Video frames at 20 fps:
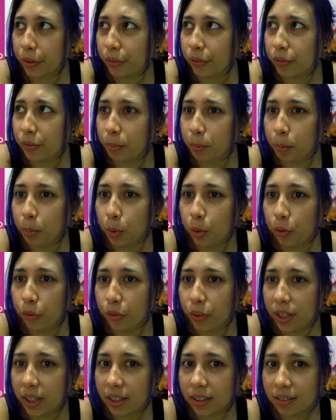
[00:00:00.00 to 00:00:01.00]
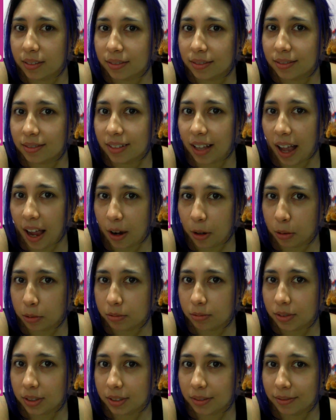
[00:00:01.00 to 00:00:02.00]
of moving
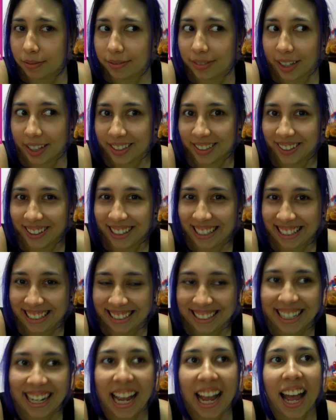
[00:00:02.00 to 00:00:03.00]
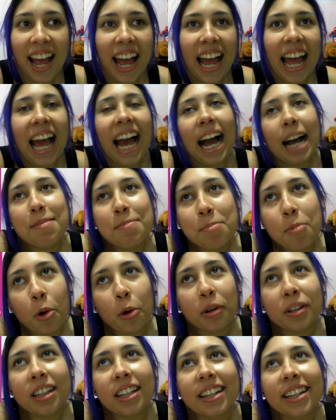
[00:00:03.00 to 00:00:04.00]
out, finally. I'm
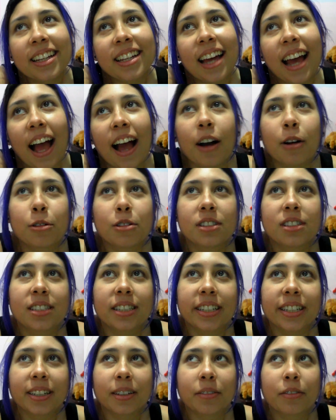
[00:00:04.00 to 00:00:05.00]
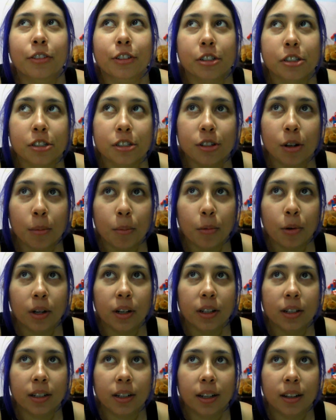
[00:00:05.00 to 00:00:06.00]
more like house-sitting for
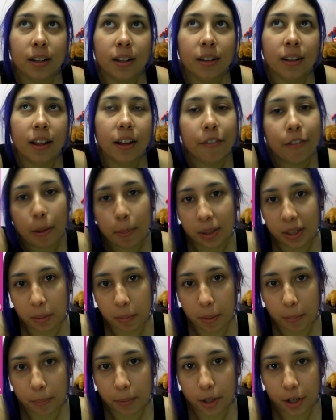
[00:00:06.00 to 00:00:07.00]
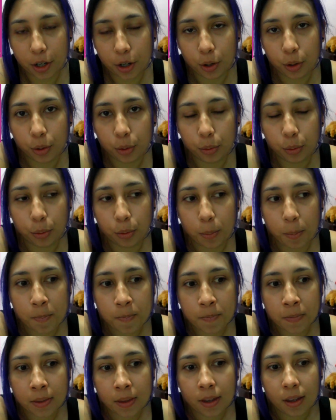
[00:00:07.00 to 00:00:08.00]
someone, a family member, who
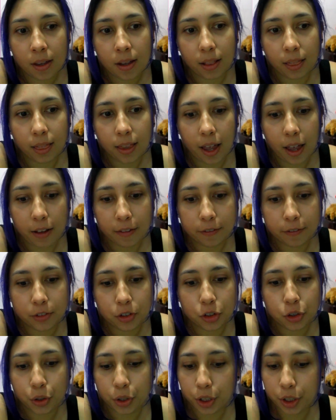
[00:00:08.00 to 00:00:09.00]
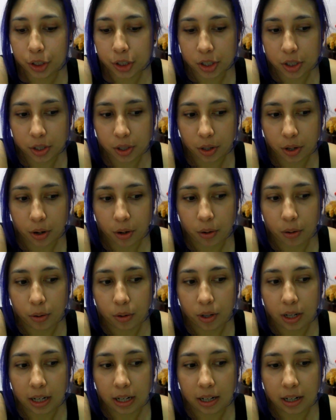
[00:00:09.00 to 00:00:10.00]
left 2 years
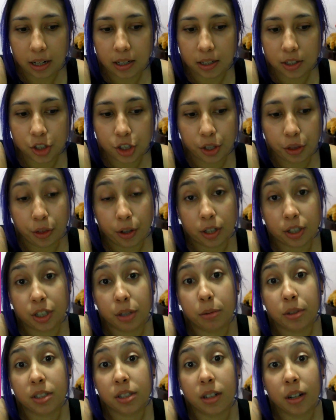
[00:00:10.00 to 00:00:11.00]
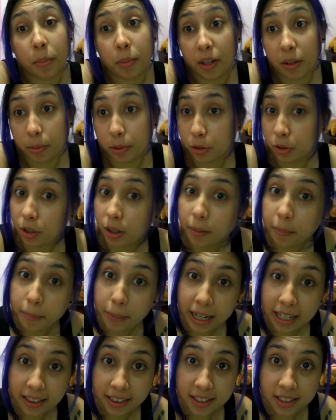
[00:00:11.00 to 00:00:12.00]
ago. She thought she was gonna be able to come
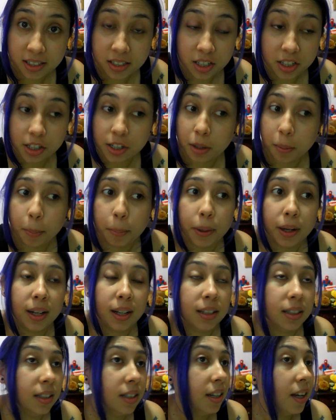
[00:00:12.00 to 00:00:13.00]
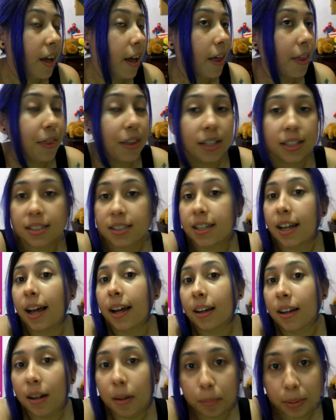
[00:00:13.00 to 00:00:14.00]
back this year, but things
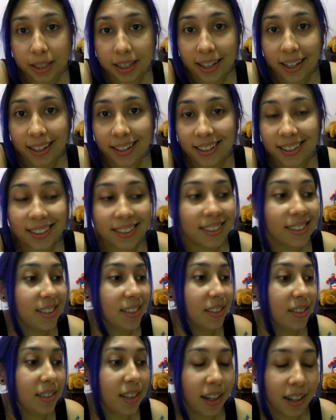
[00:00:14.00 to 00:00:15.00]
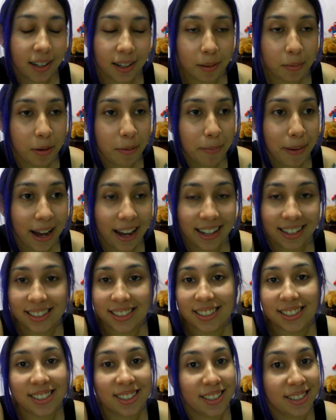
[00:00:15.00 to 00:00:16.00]
got complicated. She's not coming back.
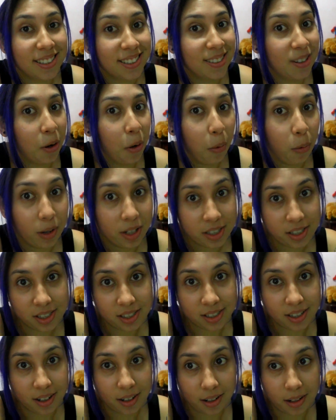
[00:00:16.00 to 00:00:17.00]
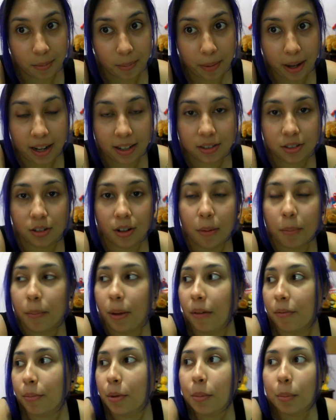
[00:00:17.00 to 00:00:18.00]
She doesn't know when she's gonna come back. So
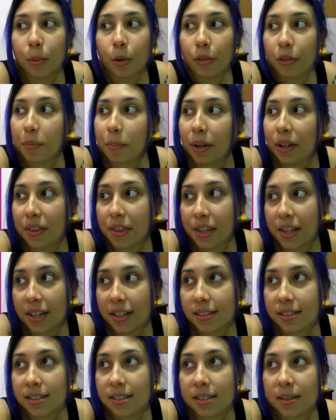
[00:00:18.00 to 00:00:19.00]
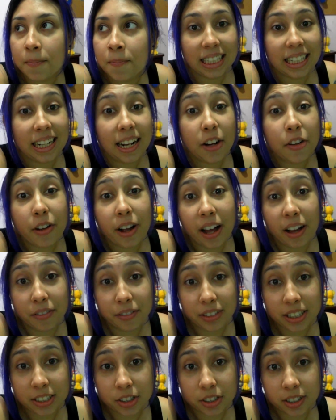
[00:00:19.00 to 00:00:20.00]
I've been moving my things. And I don't
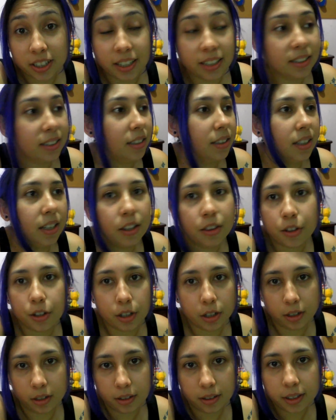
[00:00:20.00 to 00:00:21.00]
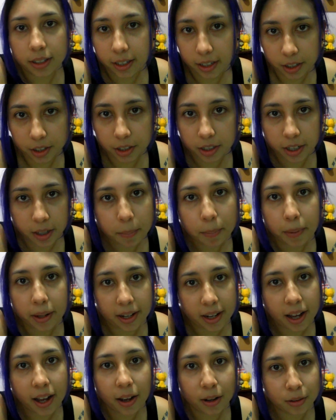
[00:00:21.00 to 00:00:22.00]
have internet either here in
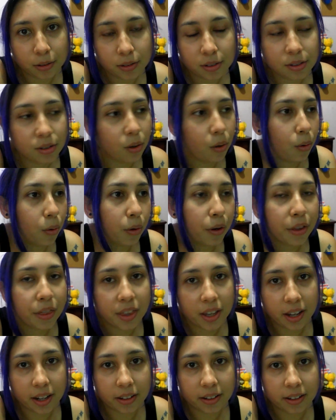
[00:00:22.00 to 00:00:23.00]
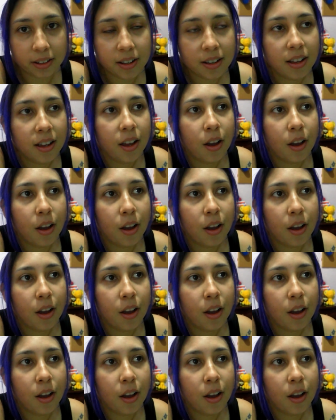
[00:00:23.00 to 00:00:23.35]
my house or there.